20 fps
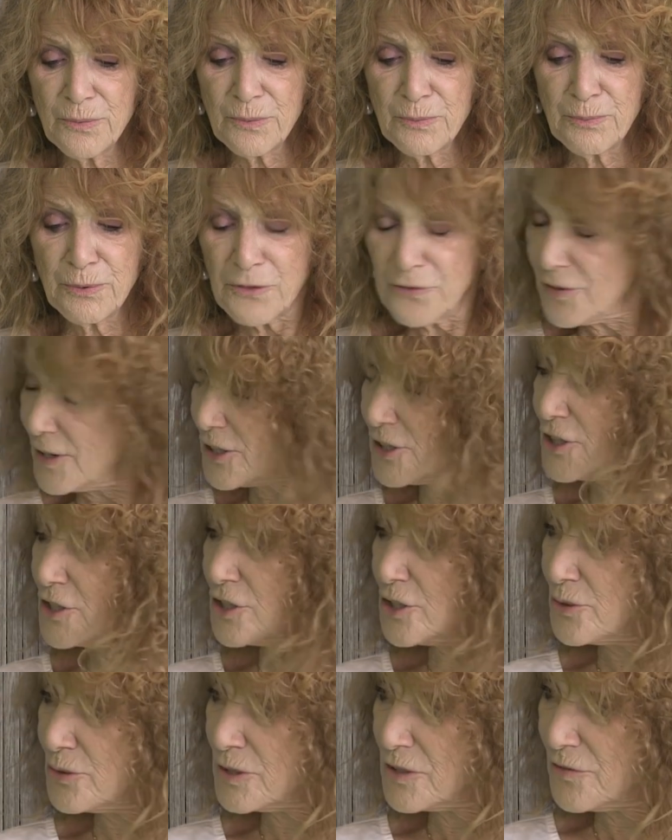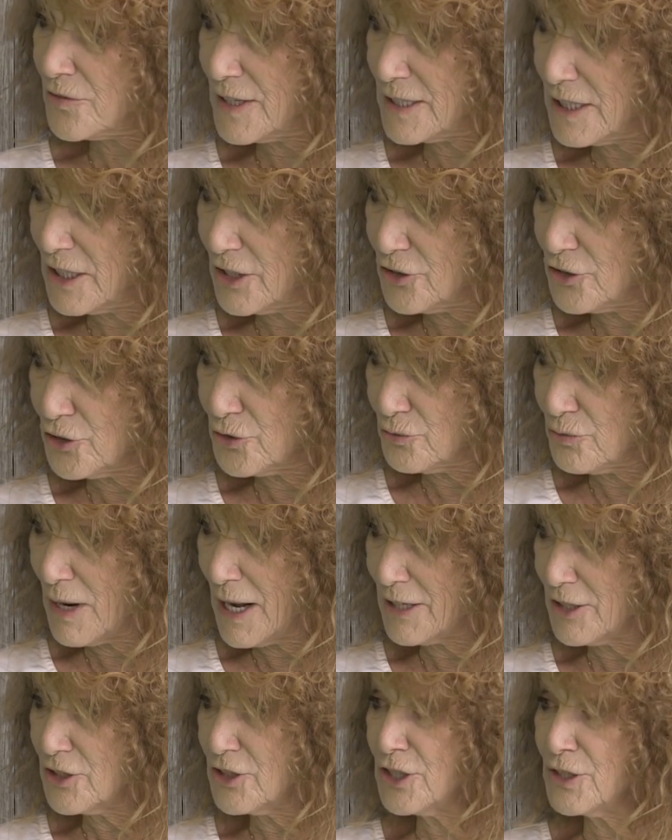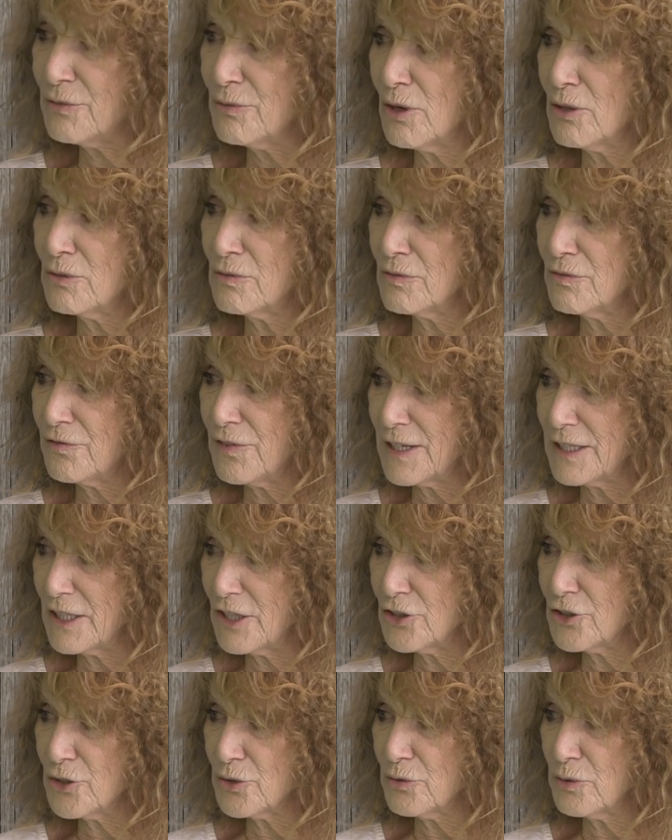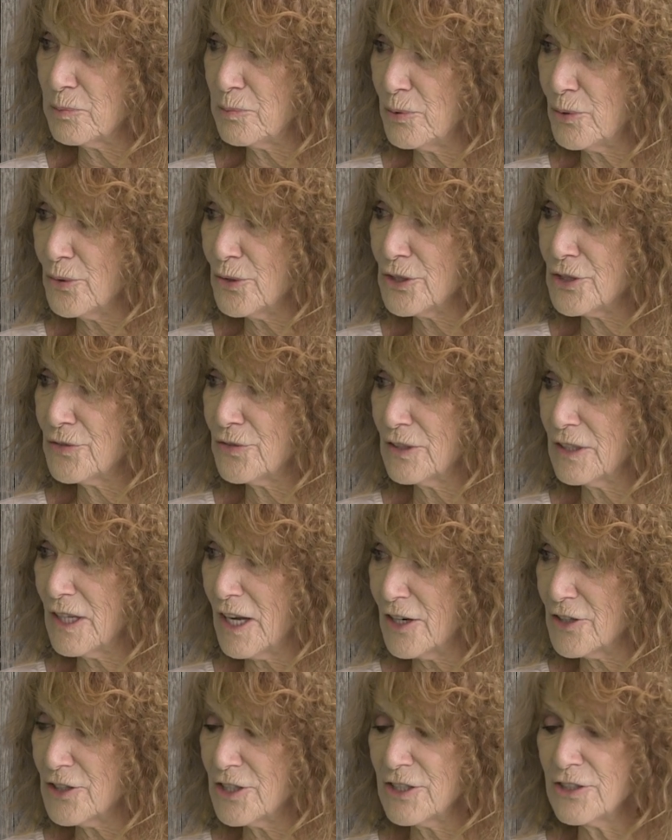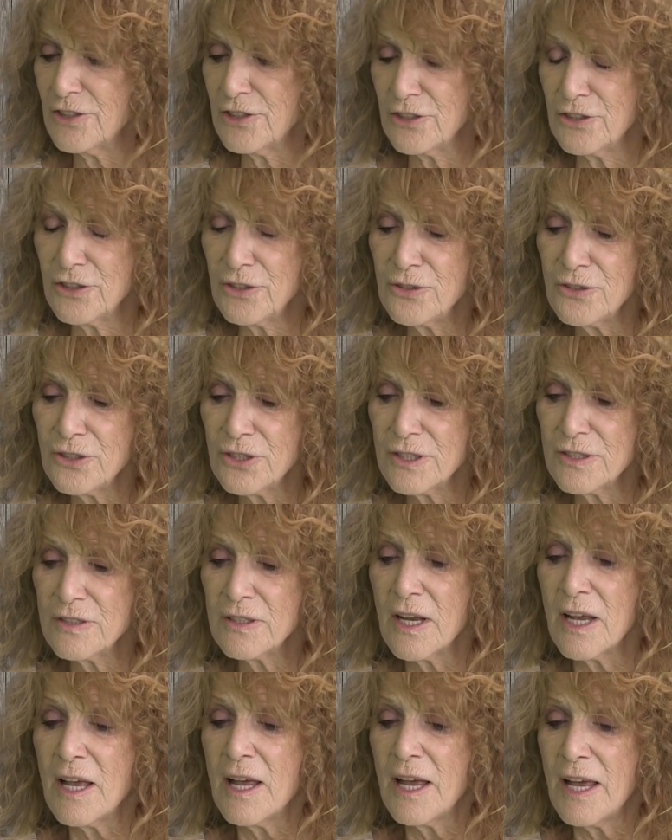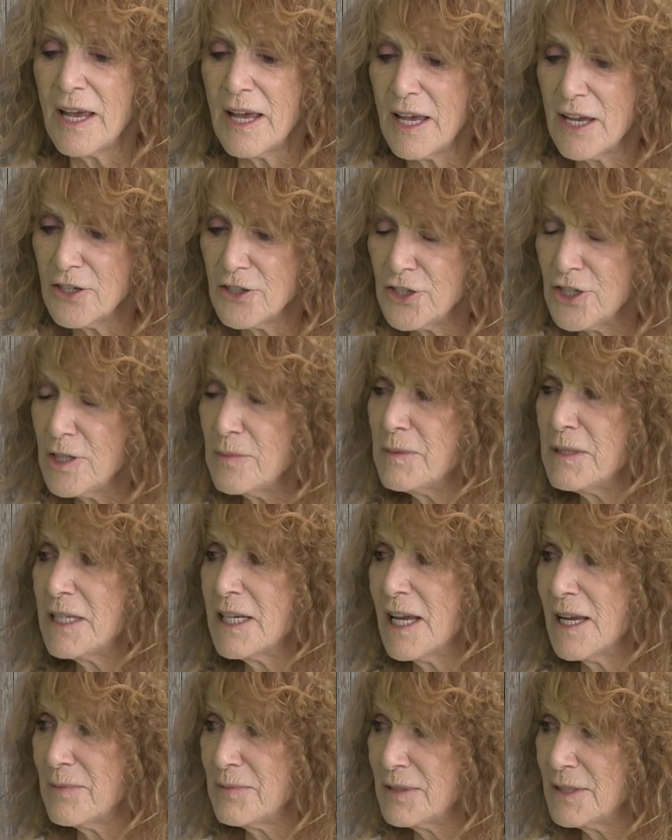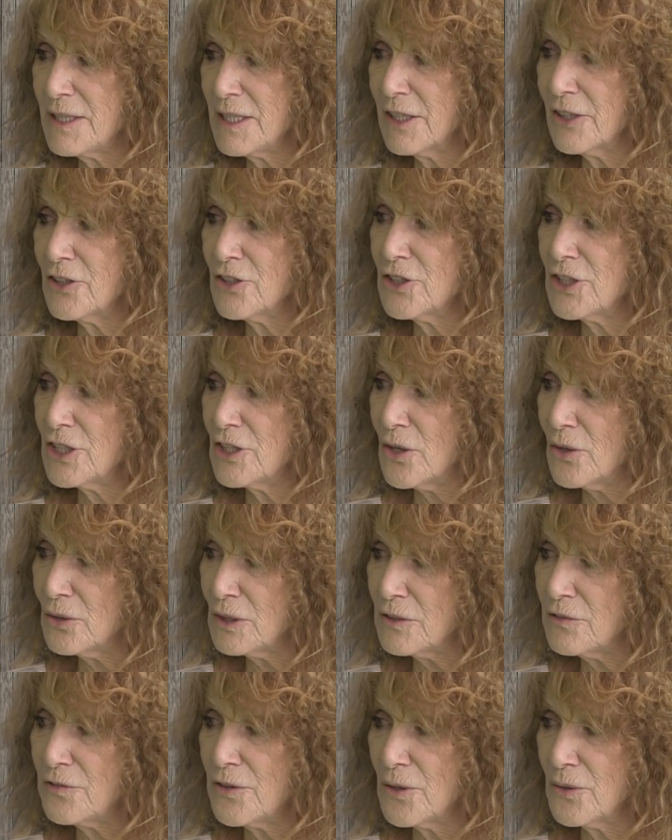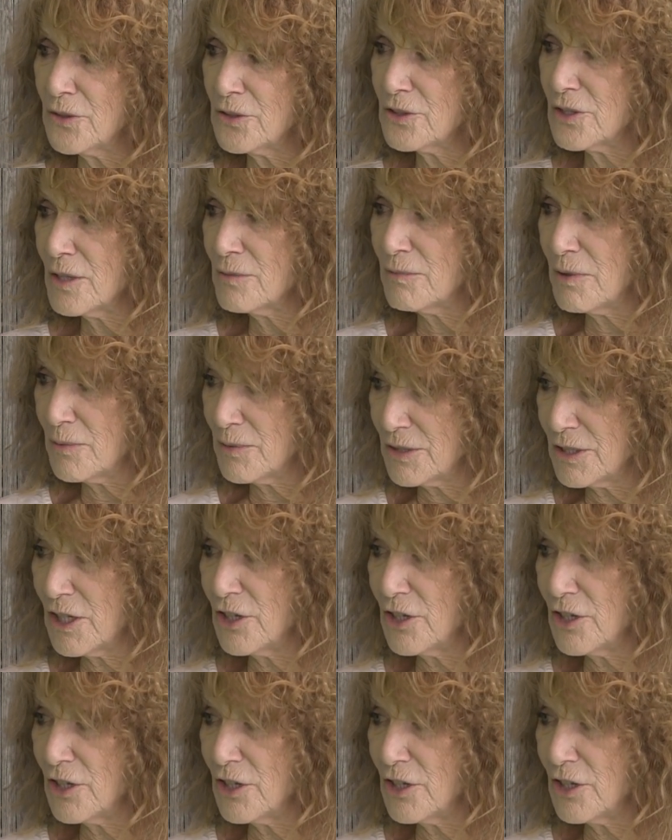Professionally, she was a financial writer. She wrote financial reports for large institutions. As she became sicker, she only focused on what was